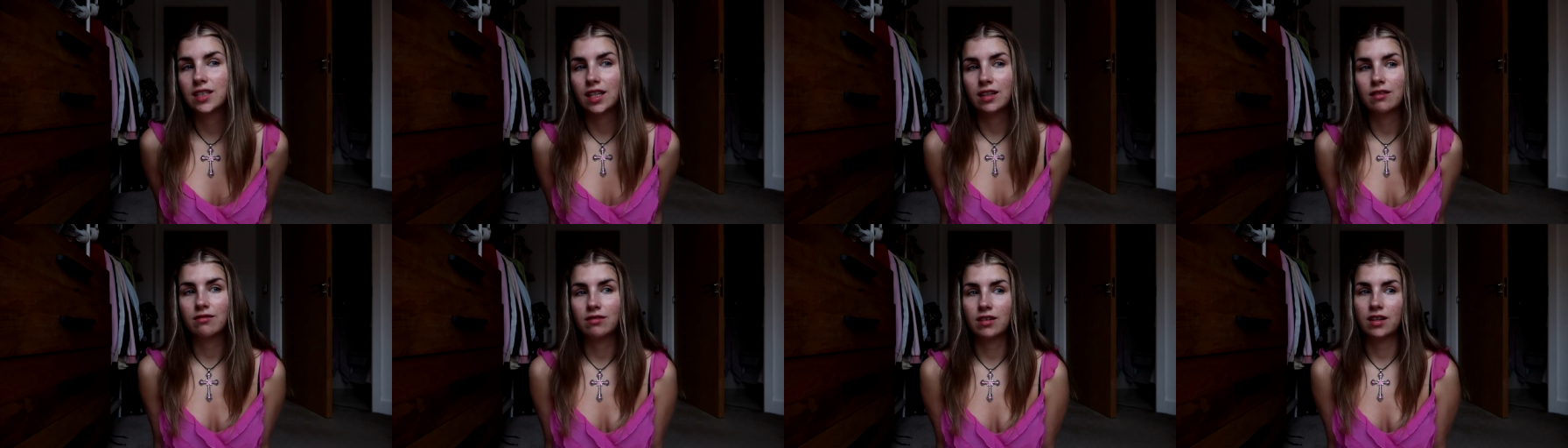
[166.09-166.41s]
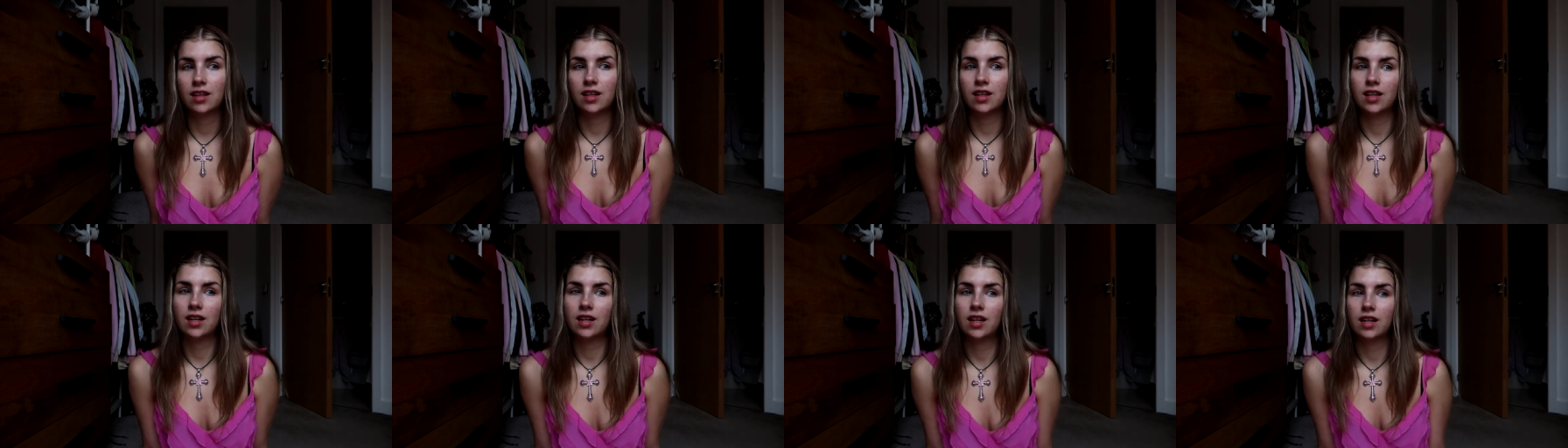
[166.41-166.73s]
Like,
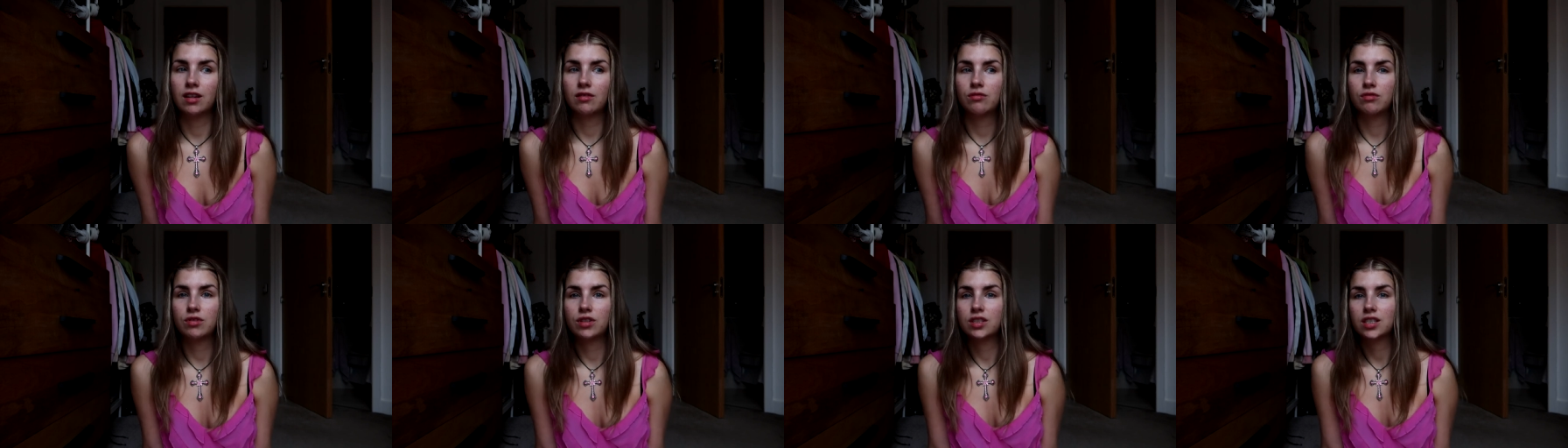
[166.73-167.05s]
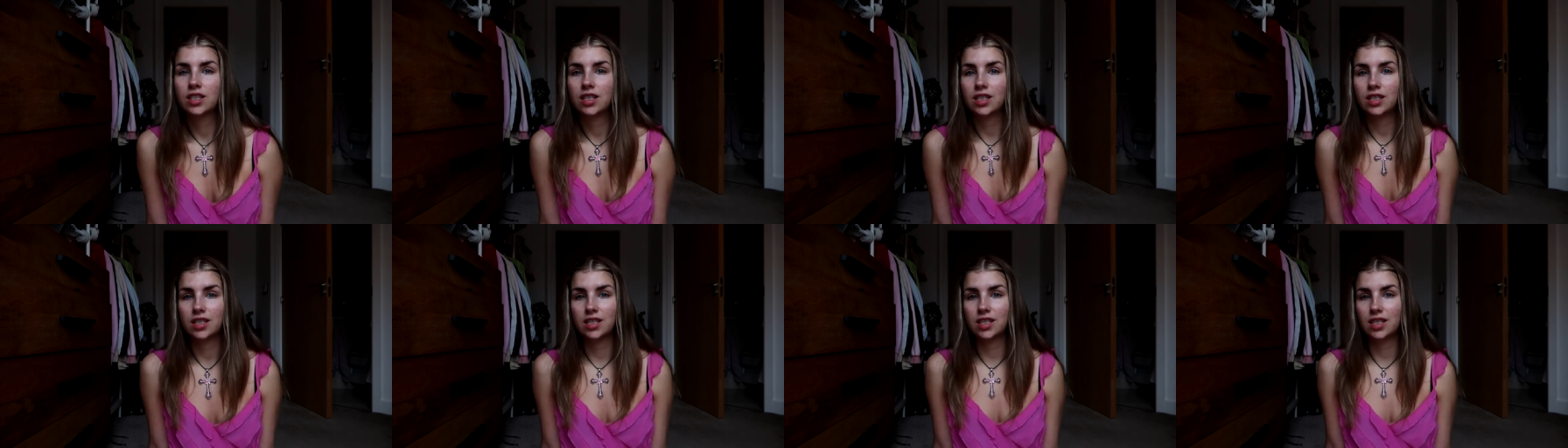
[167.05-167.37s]
rather than like
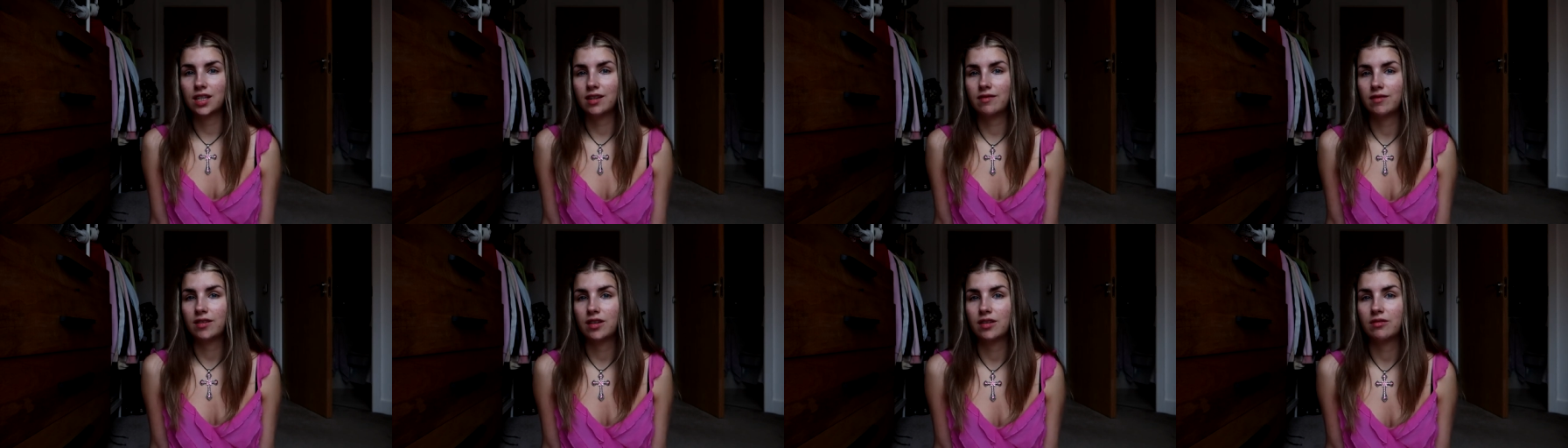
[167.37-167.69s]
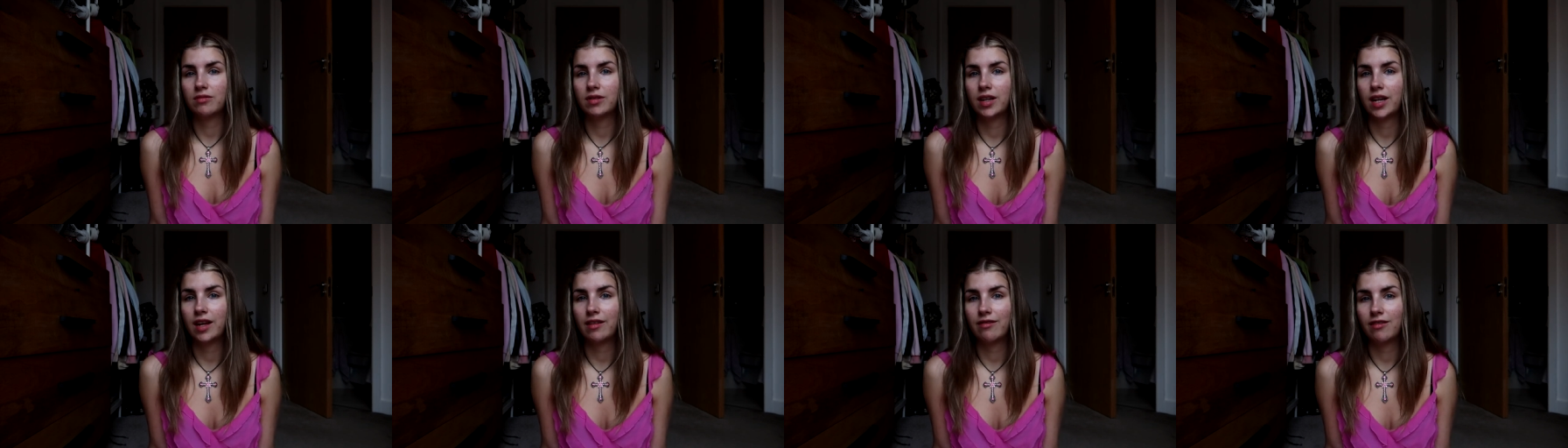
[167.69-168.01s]
watching TV or
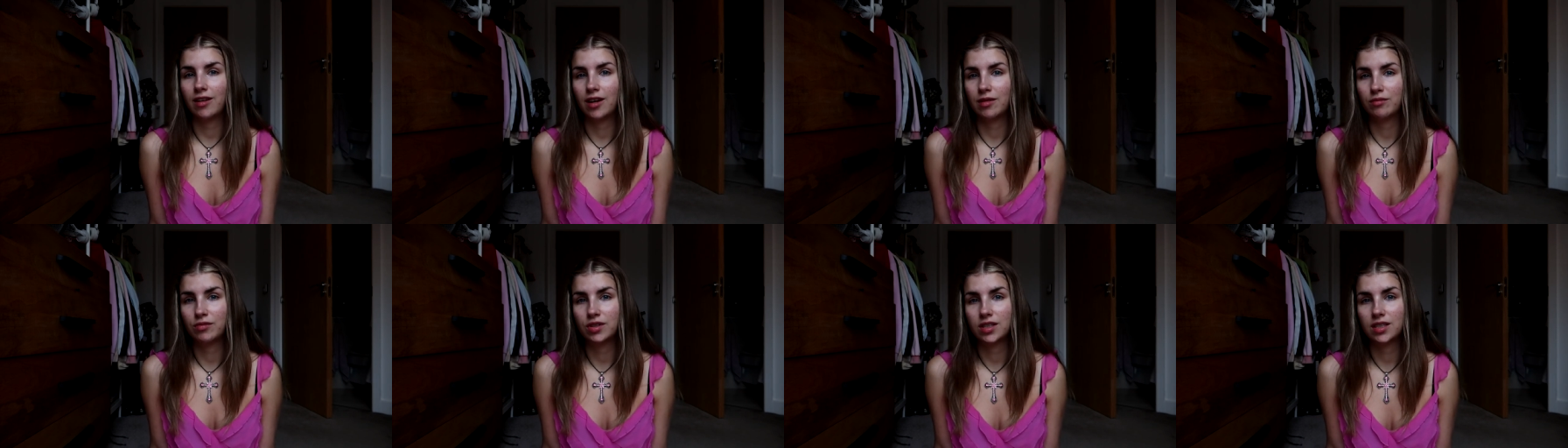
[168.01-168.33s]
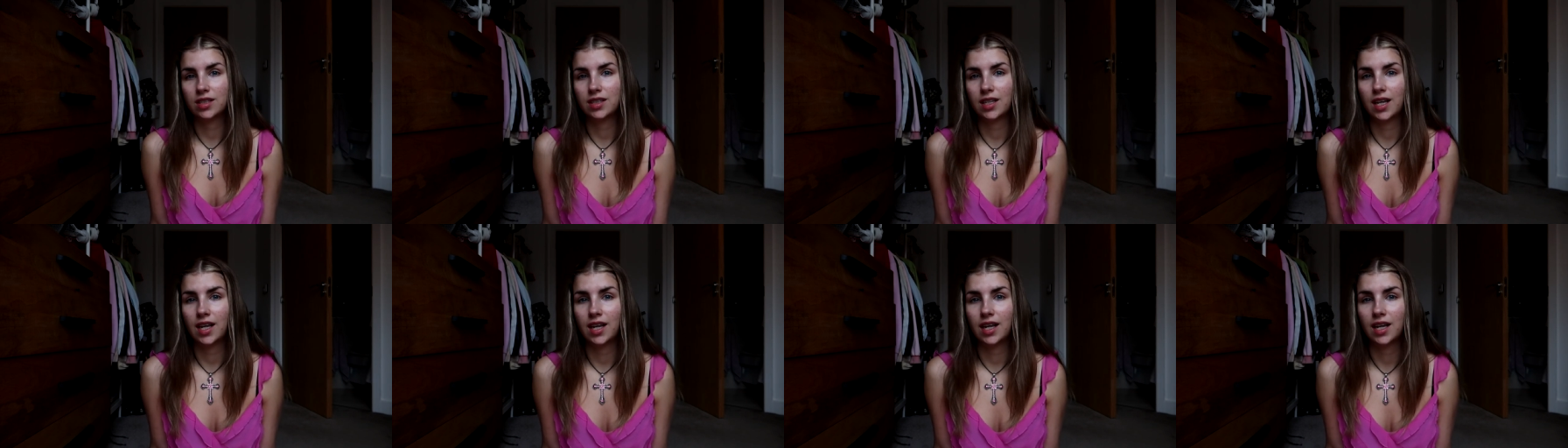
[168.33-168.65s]
whatever, I'm
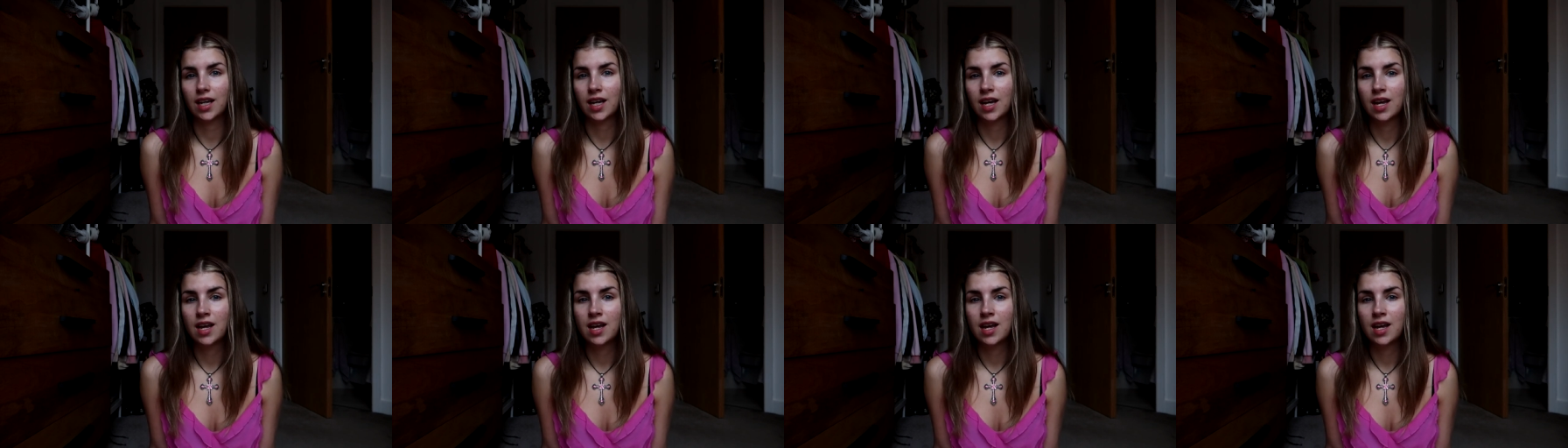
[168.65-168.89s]
just like